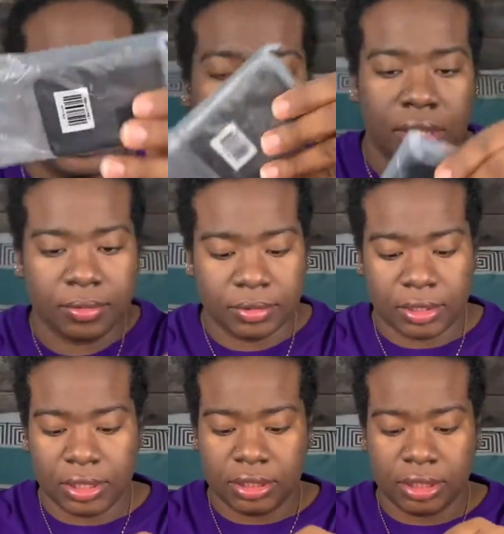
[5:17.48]
comes with
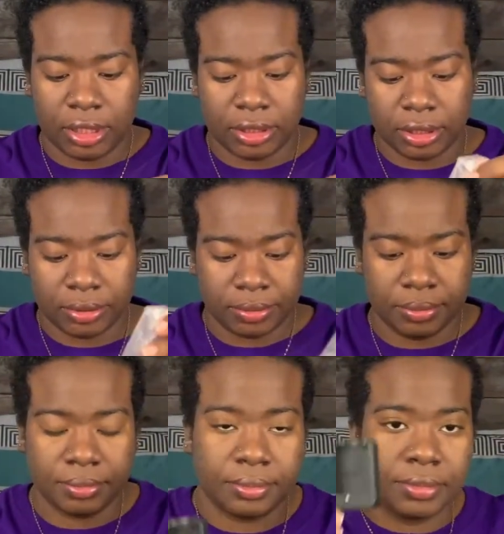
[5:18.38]
a charger.
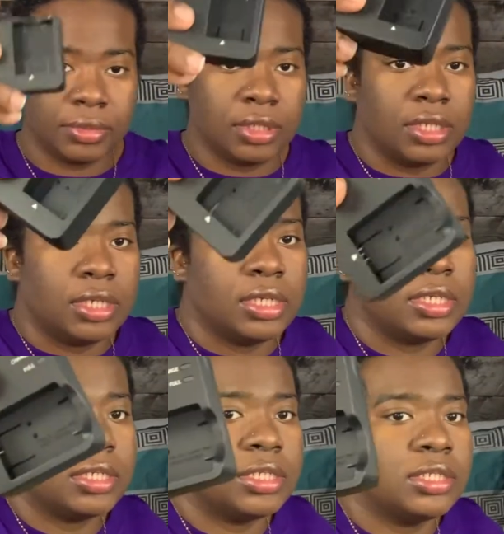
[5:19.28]

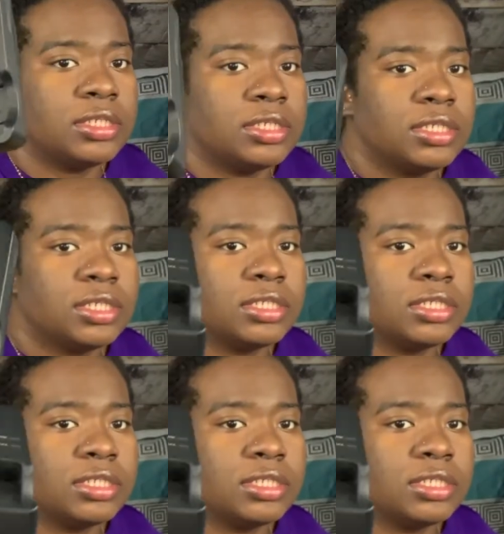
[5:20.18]
And this is the